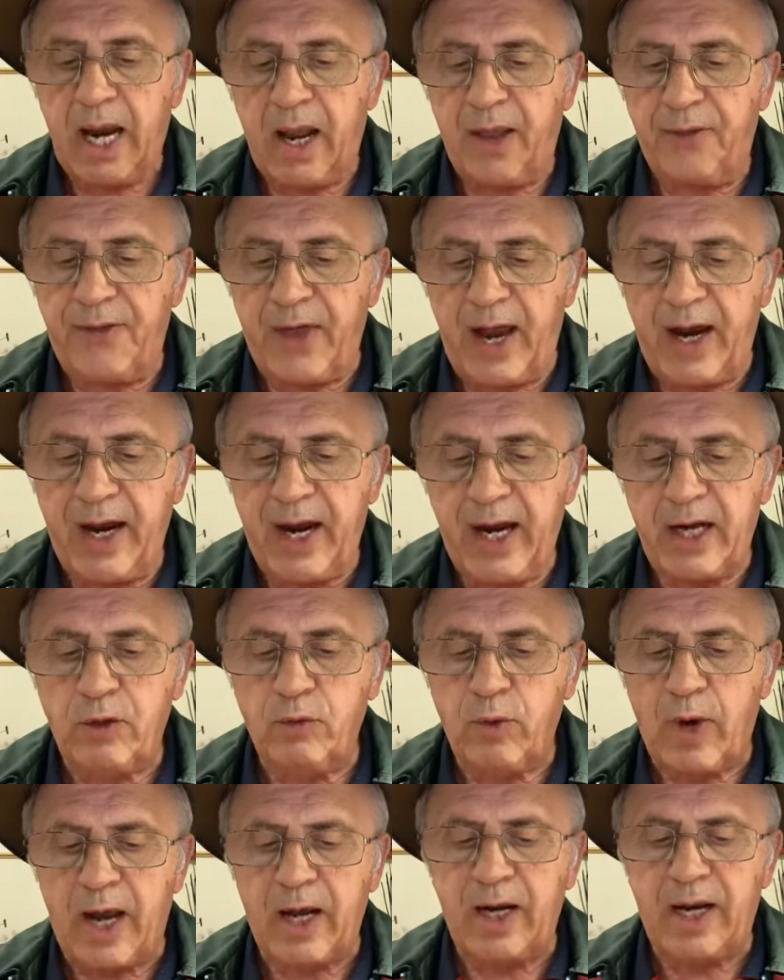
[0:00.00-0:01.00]
They had
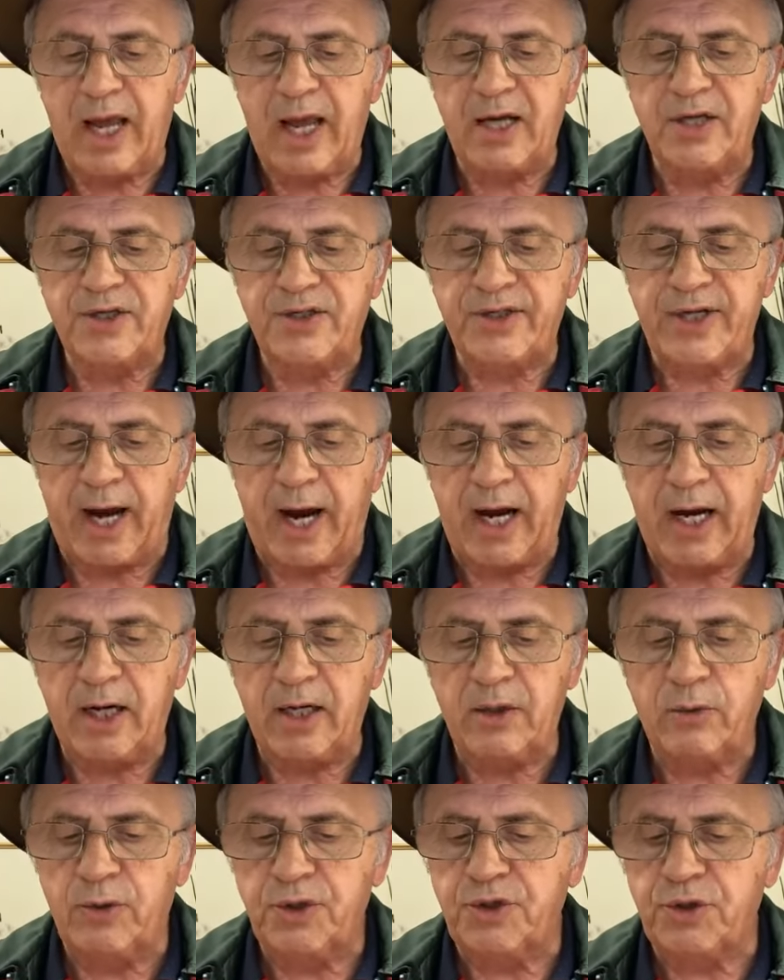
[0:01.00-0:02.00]
one large
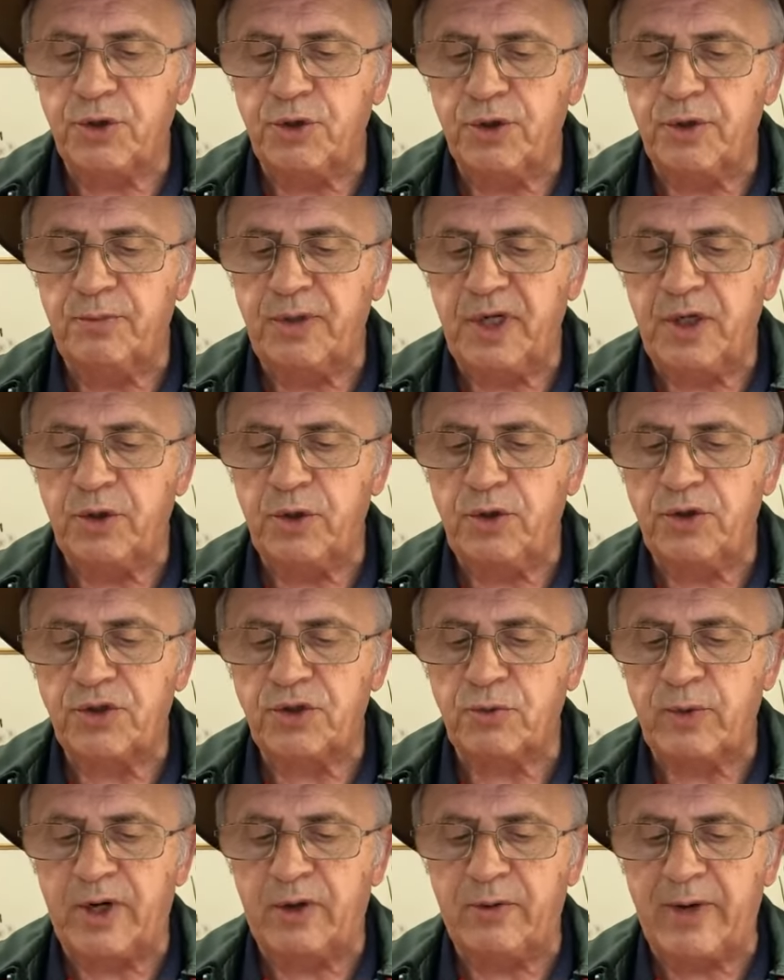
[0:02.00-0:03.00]
sail which could be used
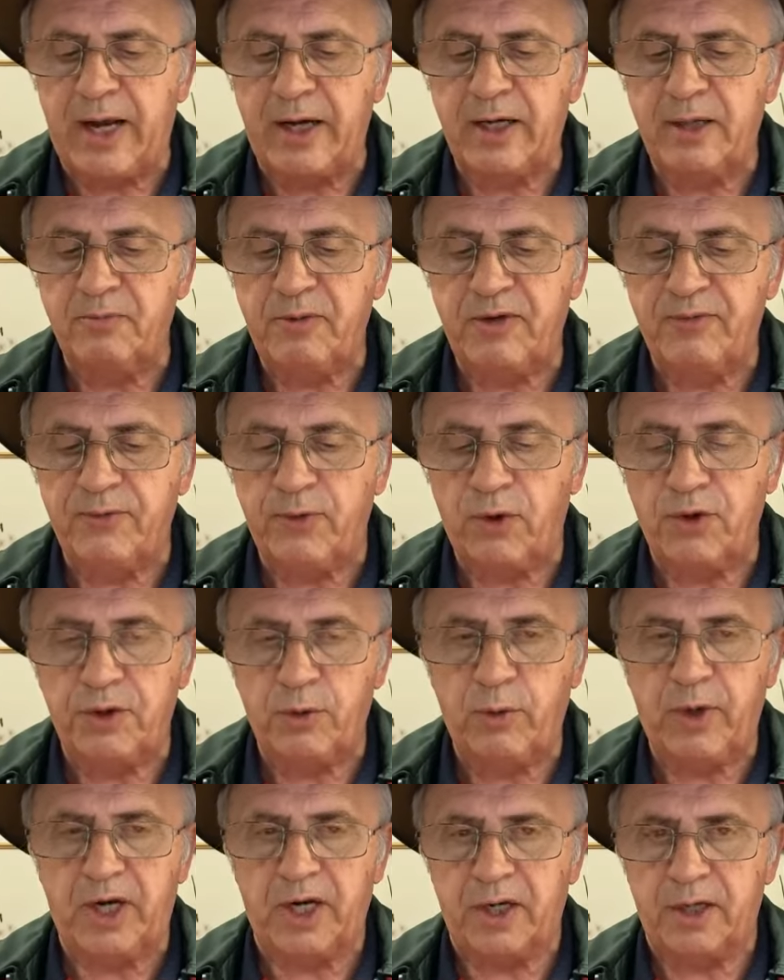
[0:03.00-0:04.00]
when running before the
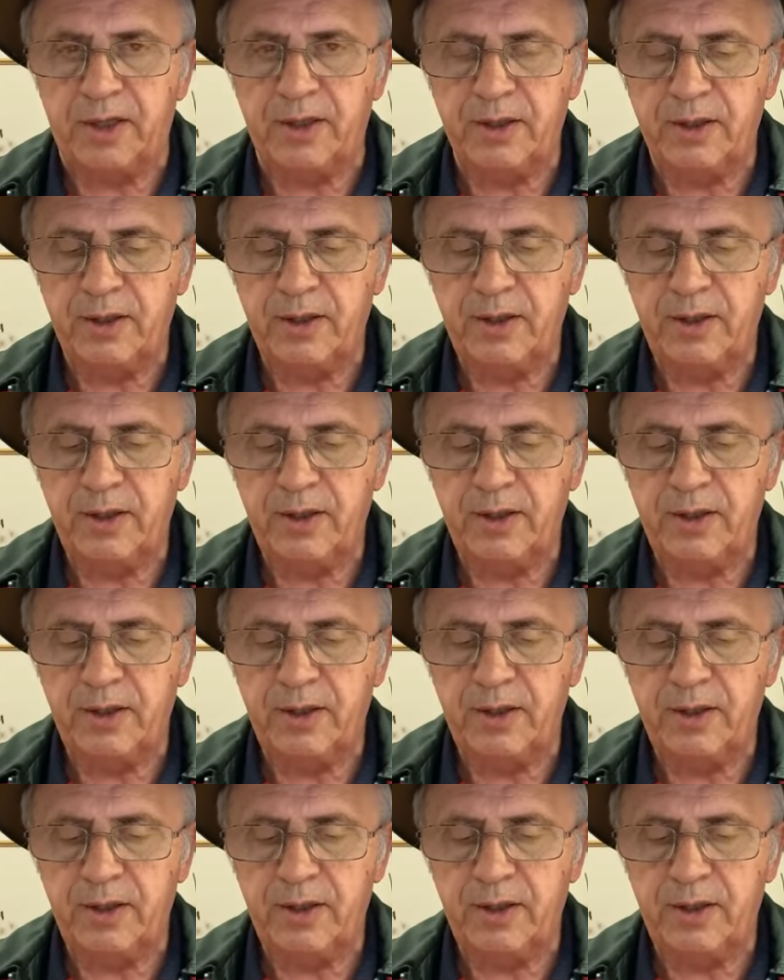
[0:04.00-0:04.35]
wind,